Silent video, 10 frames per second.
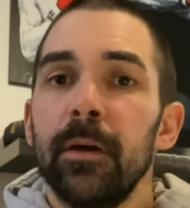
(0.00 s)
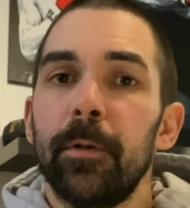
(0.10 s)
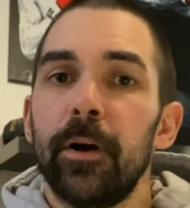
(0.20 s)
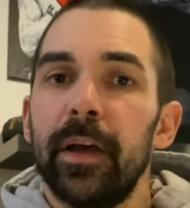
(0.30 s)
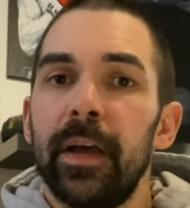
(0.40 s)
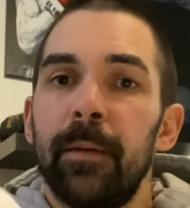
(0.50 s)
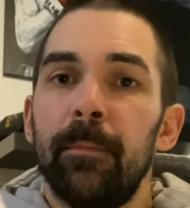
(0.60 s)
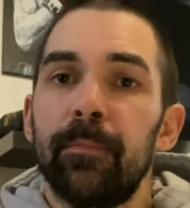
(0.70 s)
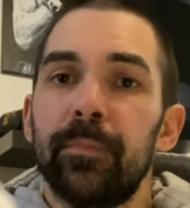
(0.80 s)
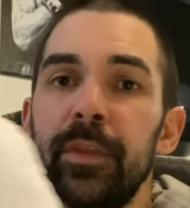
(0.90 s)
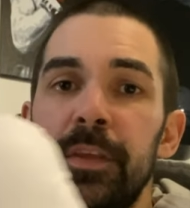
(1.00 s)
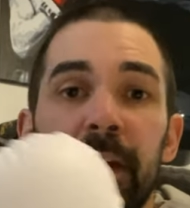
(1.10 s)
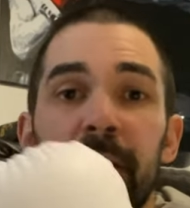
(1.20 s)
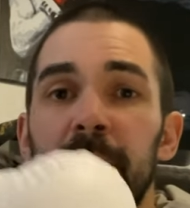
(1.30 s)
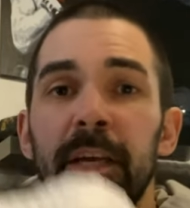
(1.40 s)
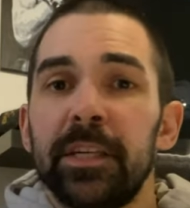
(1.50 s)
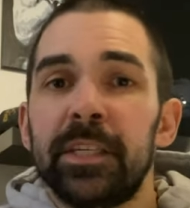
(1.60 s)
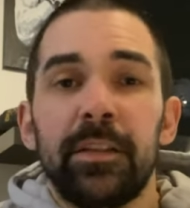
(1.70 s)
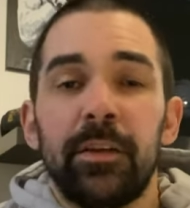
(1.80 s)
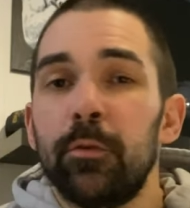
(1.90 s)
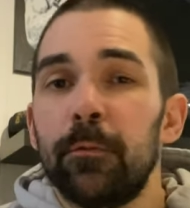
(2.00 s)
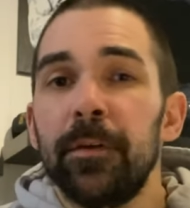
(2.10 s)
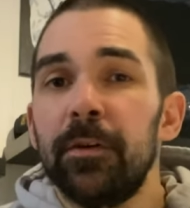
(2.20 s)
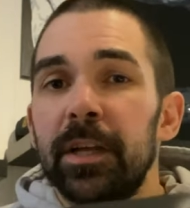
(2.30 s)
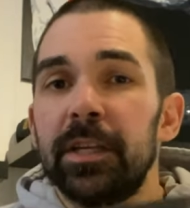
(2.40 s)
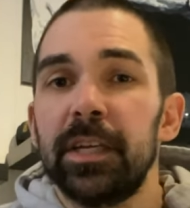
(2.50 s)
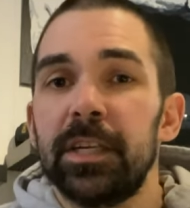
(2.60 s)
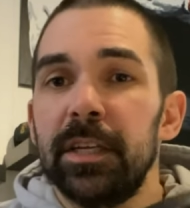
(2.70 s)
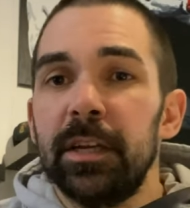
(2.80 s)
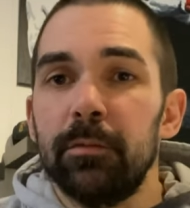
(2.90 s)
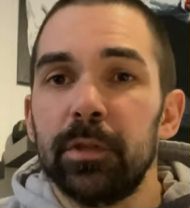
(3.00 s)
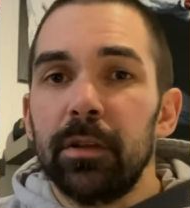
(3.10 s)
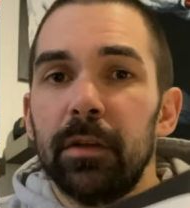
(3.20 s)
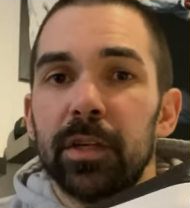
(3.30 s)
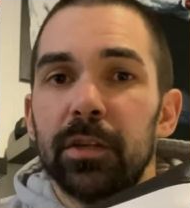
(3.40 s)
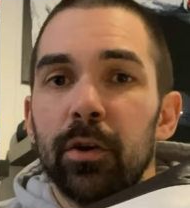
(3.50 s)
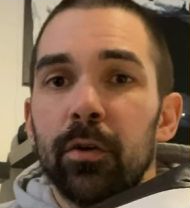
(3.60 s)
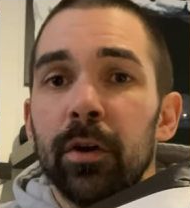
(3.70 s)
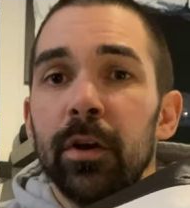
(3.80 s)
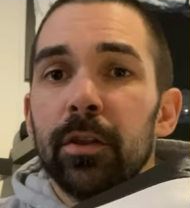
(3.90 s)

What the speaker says: But yeah, like I said, they don't feel like 16 ounce gloves at all.